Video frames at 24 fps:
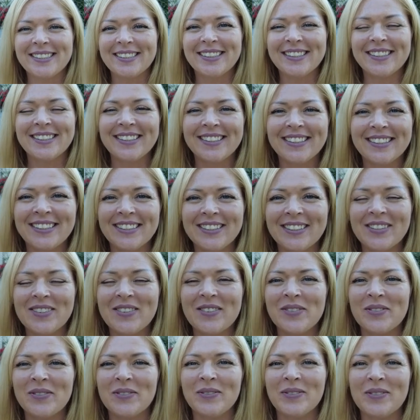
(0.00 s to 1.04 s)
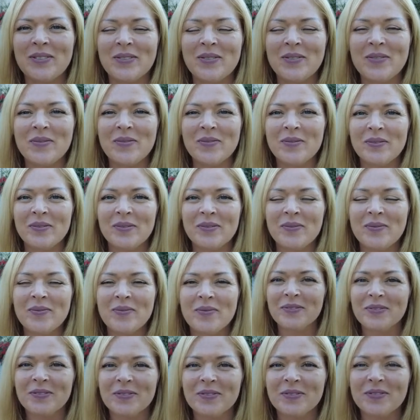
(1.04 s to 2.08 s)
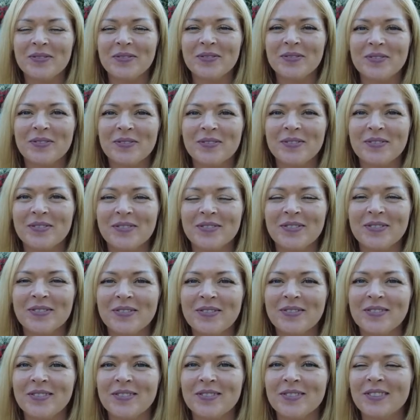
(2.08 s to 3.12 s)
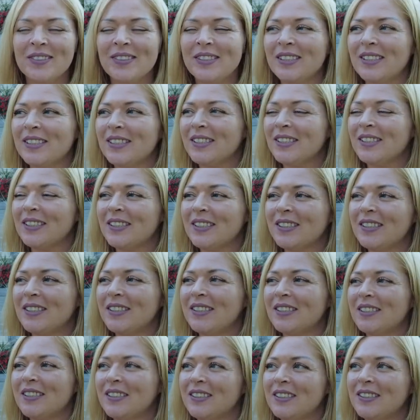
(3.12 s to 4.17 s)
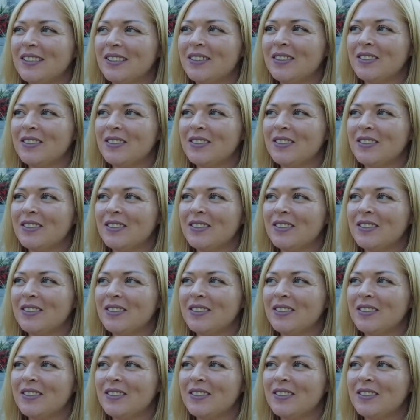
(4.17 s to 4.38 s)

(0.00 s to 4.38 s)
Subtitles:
(silent)